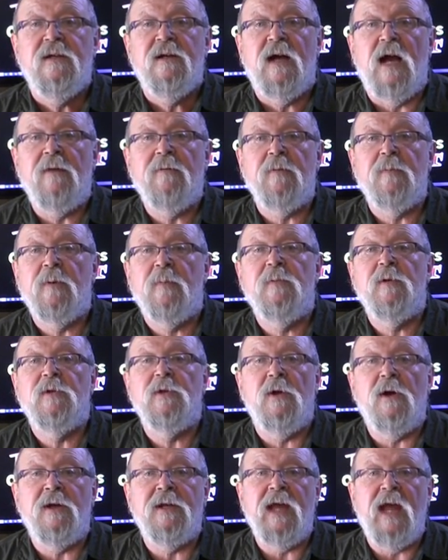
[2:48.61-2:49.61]
I remember
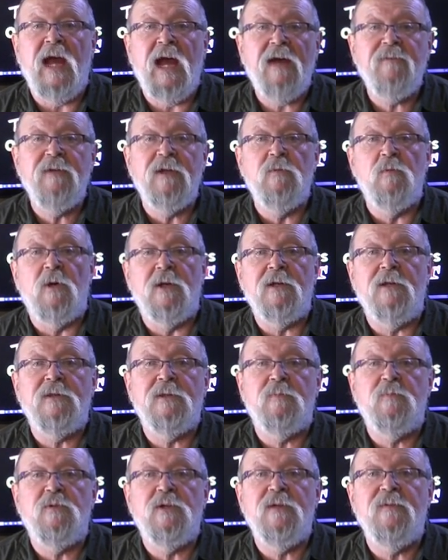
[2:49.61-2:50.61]
not having one on
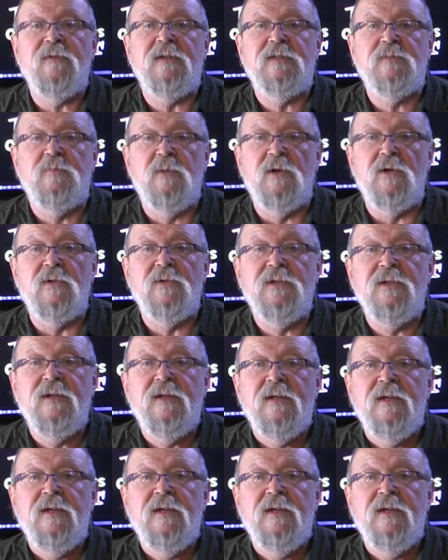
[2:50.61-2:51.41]
the previous boat